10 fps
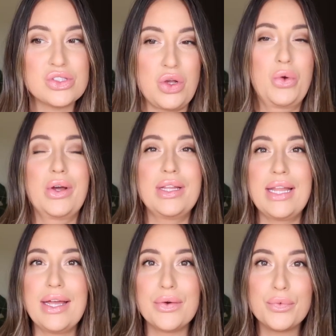so good,
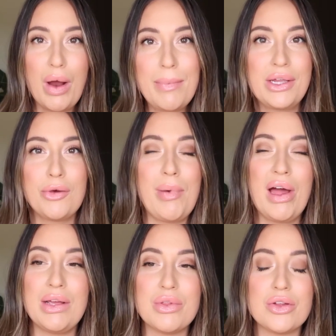like rubbing your
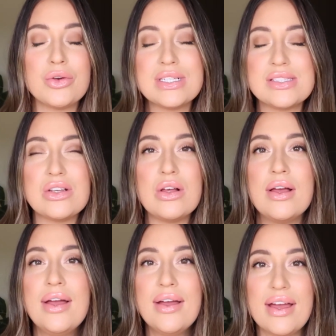body with a
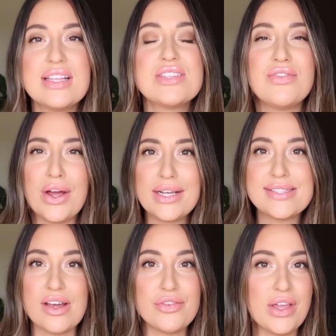crystal. It's very
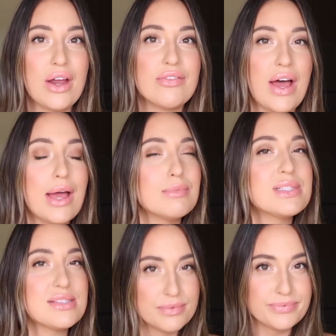self-care
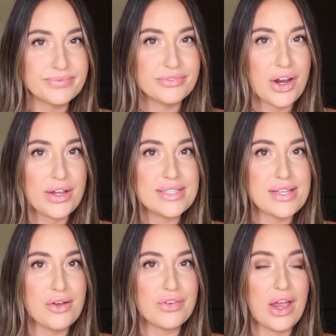vibes, very
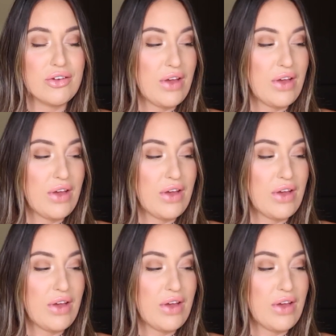self-care